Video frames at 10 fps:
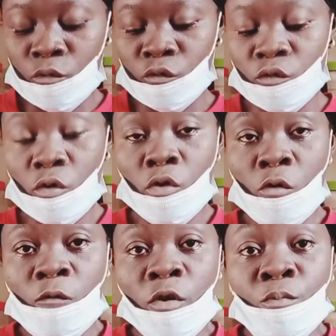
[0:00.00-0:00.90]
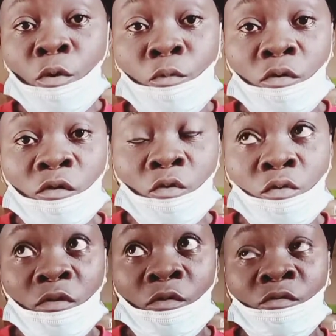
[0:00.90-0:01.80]
So for the purpose of
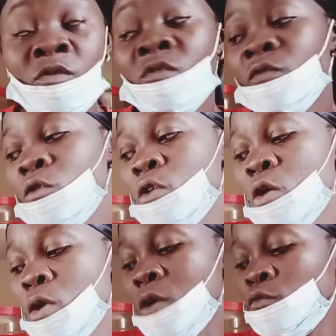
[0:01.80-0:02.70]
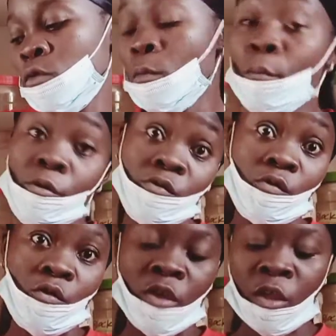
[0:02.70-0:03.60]
video, for this video now, we are doing butt
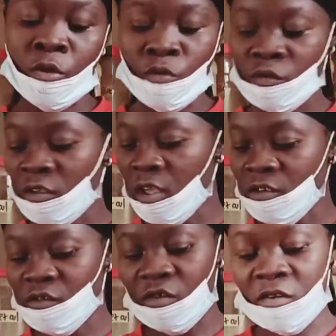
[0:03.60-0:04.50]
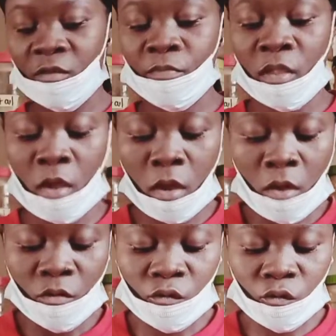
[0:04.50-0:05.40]
oil using extract.
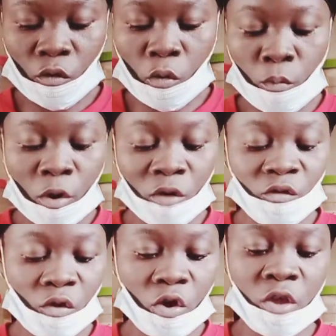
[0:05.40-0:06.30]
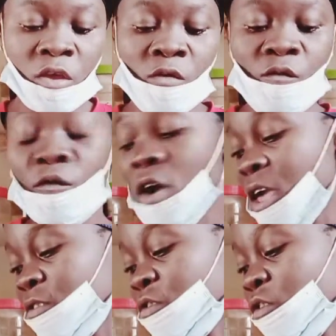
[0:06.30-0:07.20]
So butt oil for
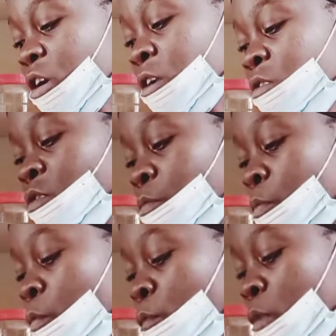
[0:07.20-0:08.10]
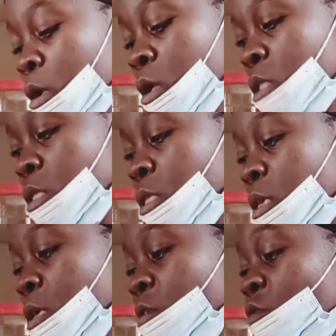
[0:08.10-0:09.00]
extract,
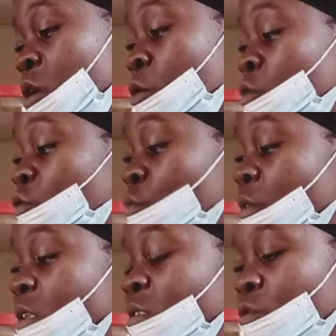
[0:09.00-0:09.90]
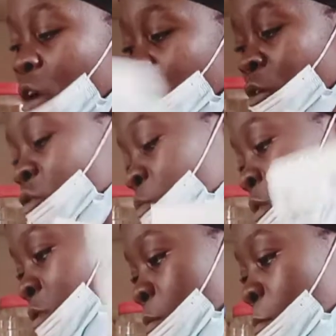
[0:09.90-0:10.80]
this we are going to be needing,
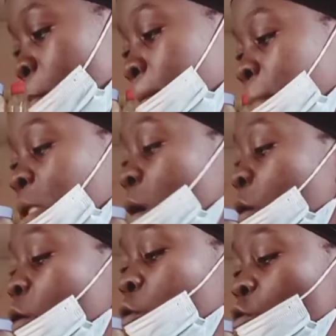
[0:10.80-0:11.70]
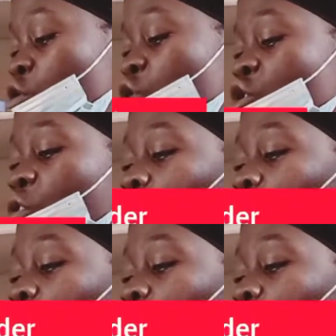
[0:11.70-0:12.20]
black cohosh,